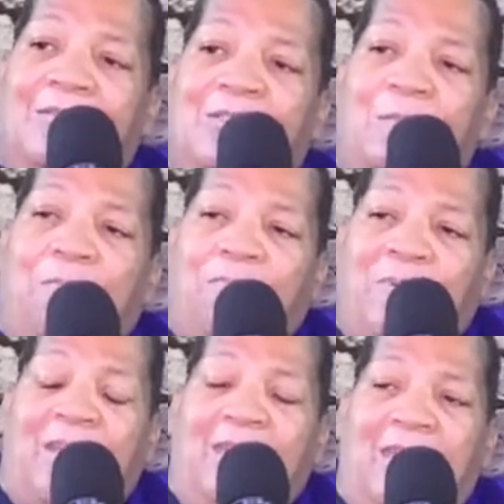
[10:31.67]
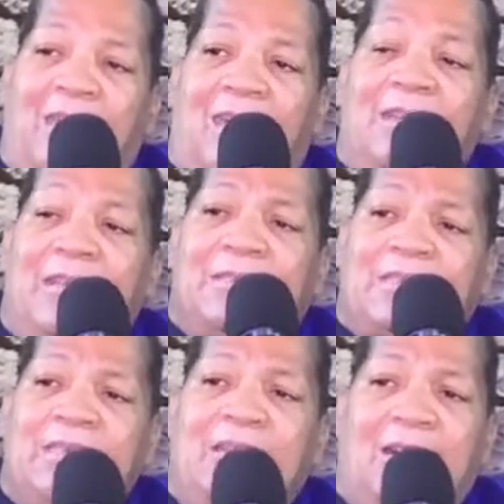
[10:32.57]
to pray and to
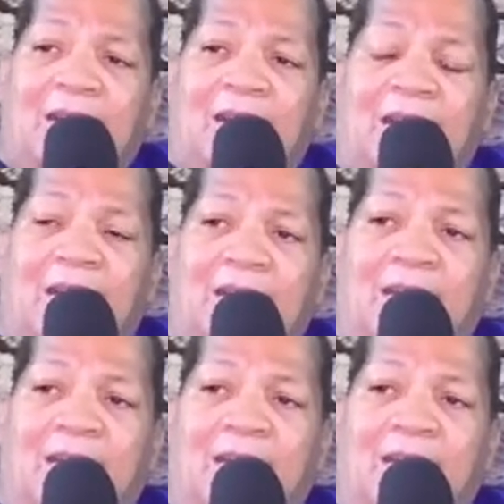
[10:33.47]
seek God.